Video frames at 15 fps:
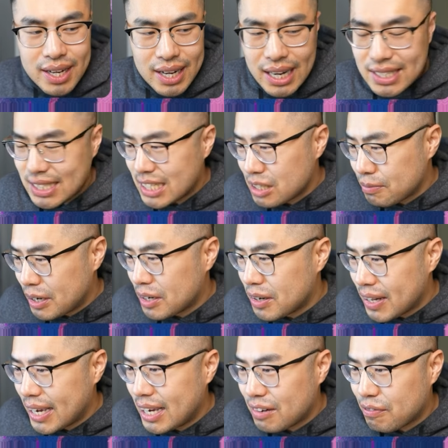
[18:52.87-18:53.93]
Guys, that's about all
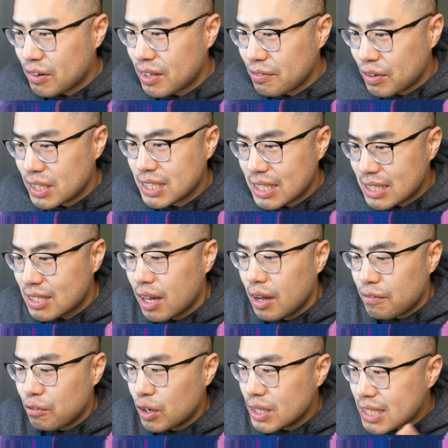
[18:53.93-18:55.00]
I had for the Voiceless
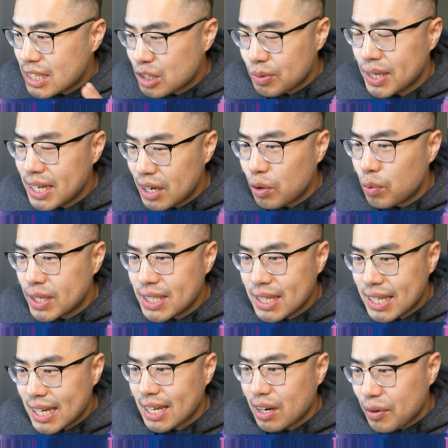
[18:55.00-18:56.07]
Voice video. What do you
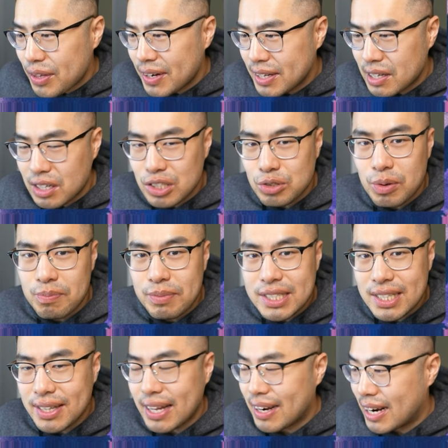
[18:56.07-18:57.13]
think? Are there any cards we're
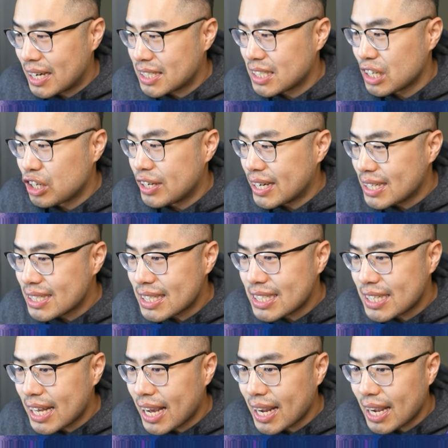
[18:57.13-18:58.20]
missing that are actually good against this deck?